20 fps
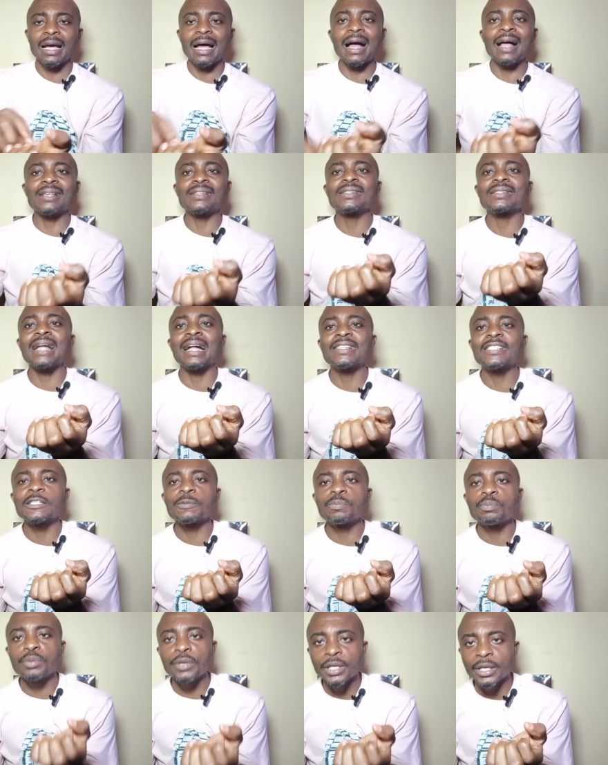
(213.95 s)
and start
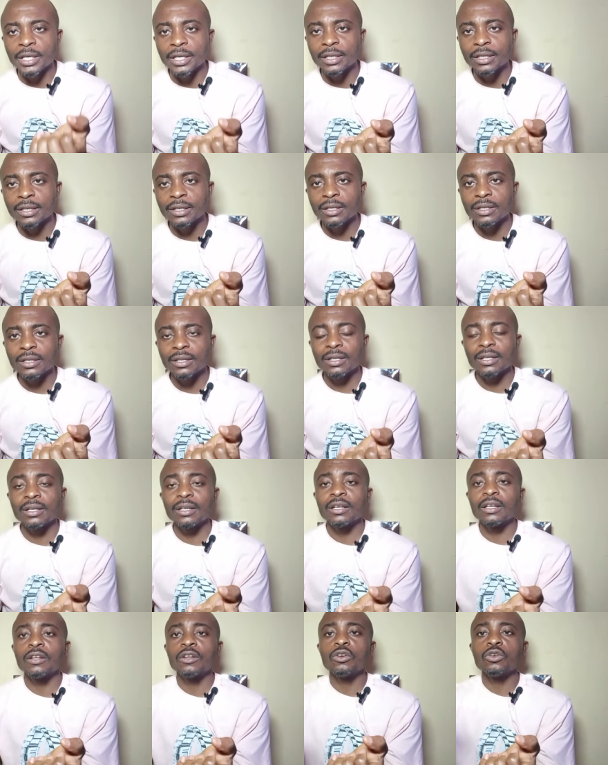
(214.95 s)
speaking
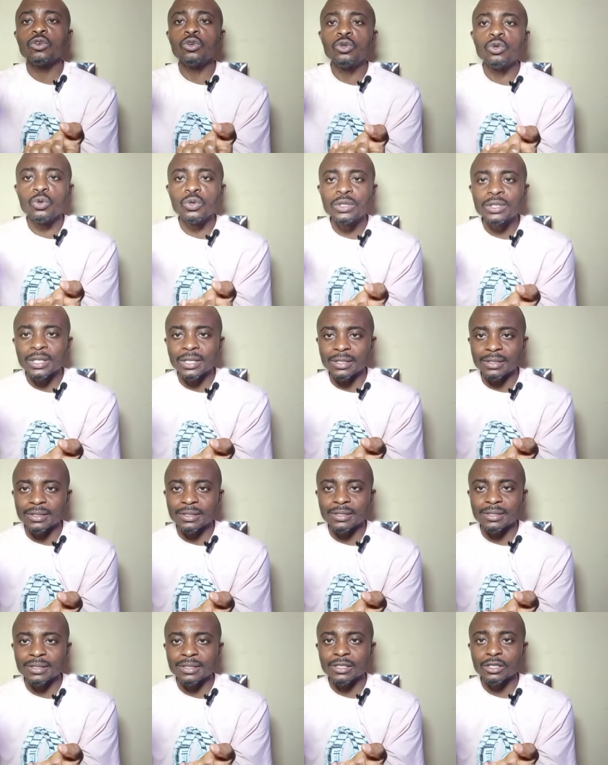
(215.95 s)
good
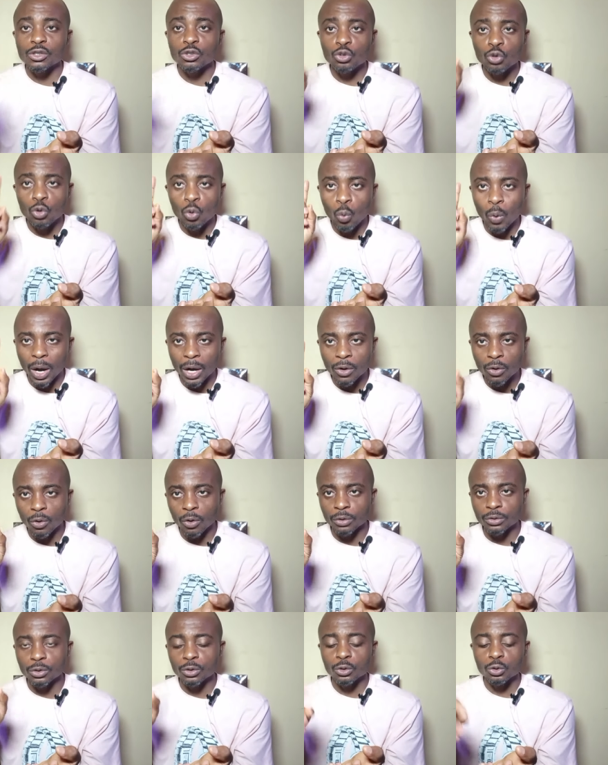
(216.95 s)
things you want
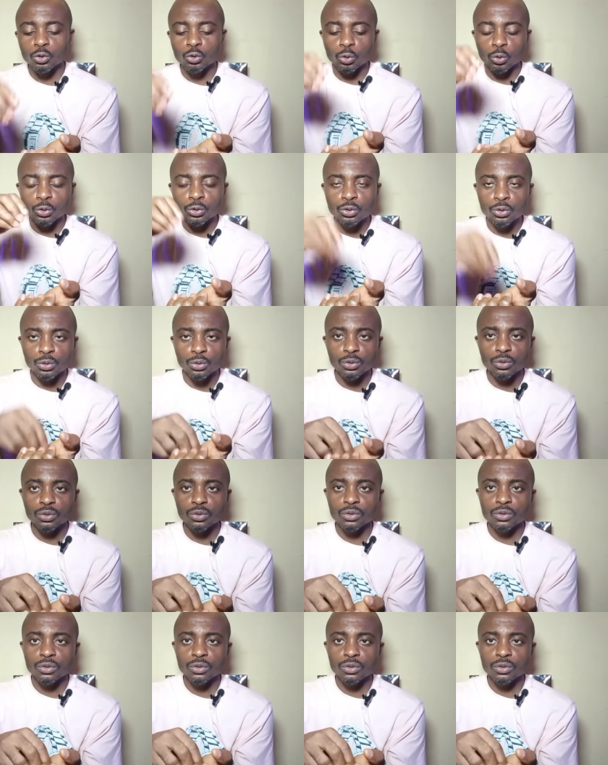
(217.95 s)
god to do